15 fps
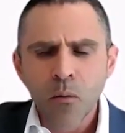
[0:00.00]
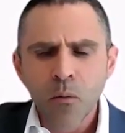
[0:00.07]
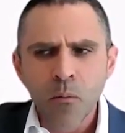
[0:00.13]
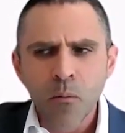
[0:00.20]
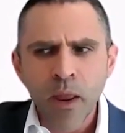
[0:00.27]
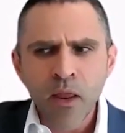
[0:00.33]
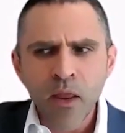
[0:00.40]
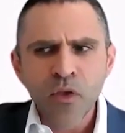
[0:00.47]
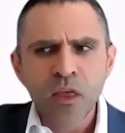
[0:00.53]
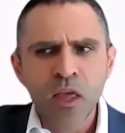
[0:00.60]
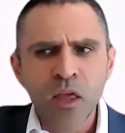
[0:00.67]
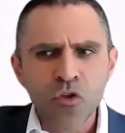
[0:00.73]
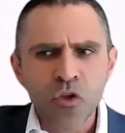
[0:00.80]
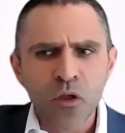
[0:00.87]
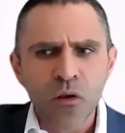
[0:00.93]
make the
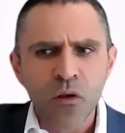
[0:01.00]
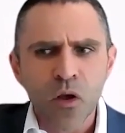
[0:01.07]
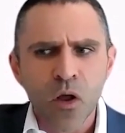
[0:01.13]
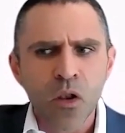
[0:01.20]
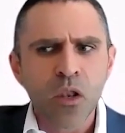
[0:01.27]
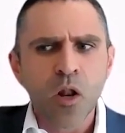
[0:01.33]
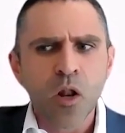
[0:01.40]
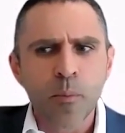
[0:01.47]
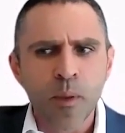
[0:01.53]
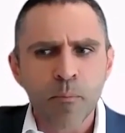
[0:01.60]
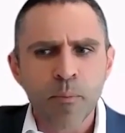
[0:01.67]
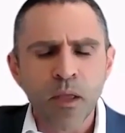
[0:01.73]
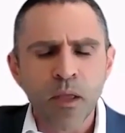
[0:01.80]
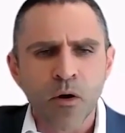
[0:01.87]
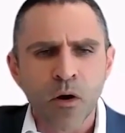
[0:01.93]
kitchen a little
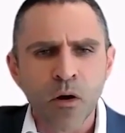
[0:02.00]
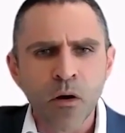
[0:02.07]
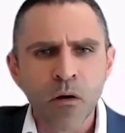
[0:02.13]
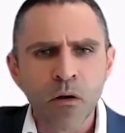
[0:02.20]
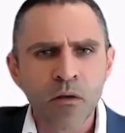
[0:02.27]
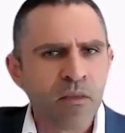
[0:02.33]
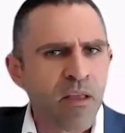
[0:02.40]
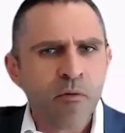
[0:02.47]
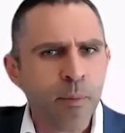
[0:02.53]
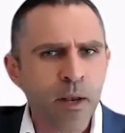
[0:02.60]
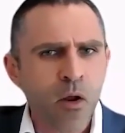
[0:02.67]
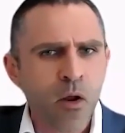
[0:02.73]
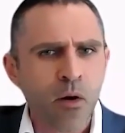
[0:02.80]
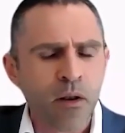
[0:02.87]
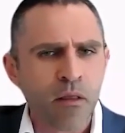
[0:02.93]
bit bigger because everybody
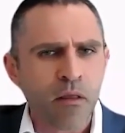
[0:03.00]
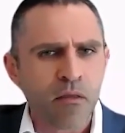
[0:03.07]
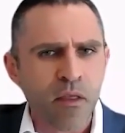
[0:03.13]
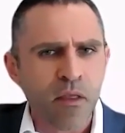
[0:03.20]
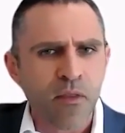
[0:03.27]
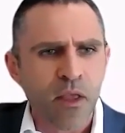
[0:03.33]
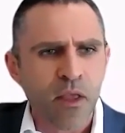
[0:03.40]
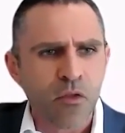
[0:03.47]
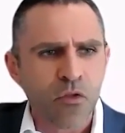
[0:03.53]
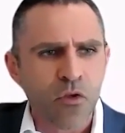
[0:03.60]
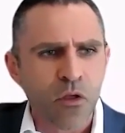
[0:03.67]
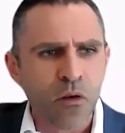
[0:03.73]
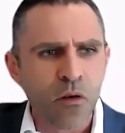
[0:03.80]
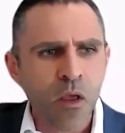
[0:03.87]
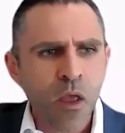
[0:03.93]
already is in the
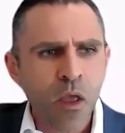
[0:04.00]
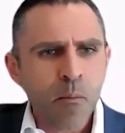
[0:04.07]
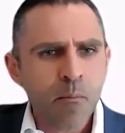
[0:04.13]
kitchen.